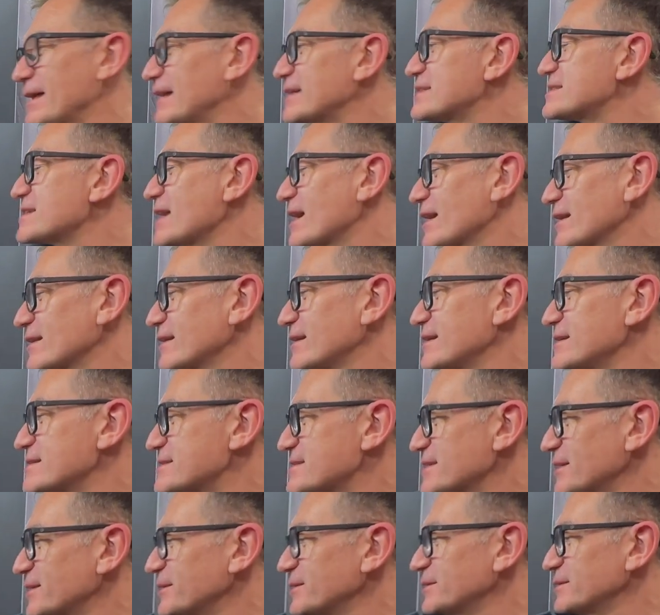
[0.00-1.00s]
Exactly.
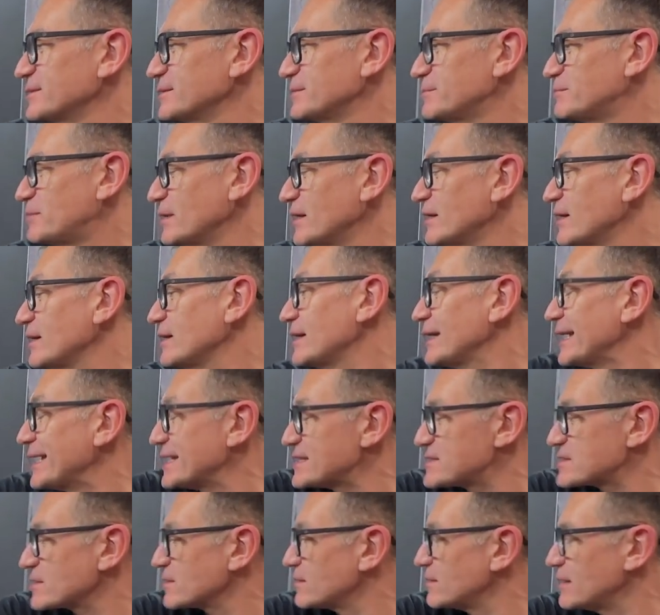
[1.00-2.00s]
So, but
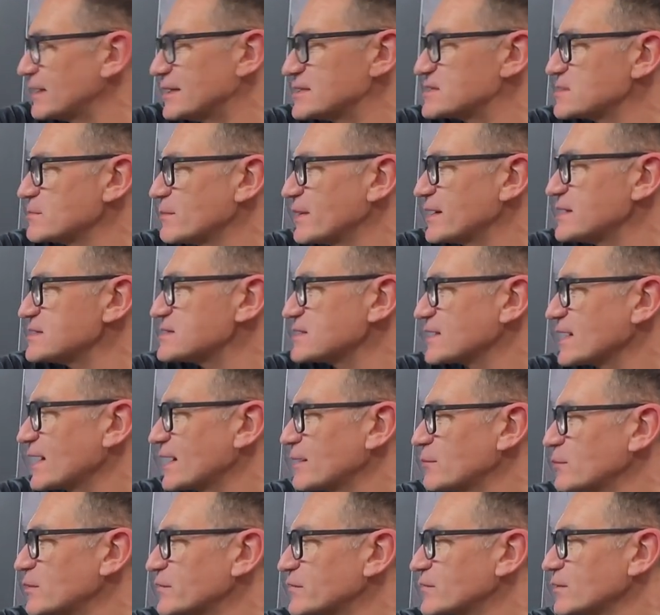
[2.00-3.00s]
it's amazing
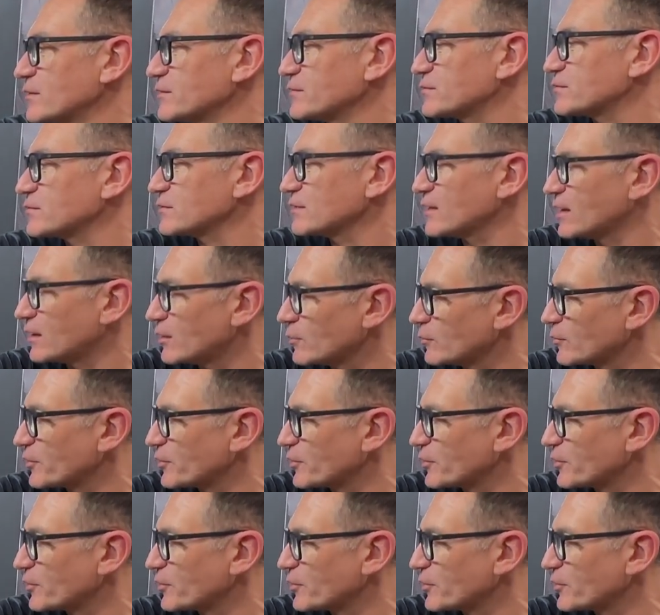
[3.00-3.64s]
amp. We've gone through the whole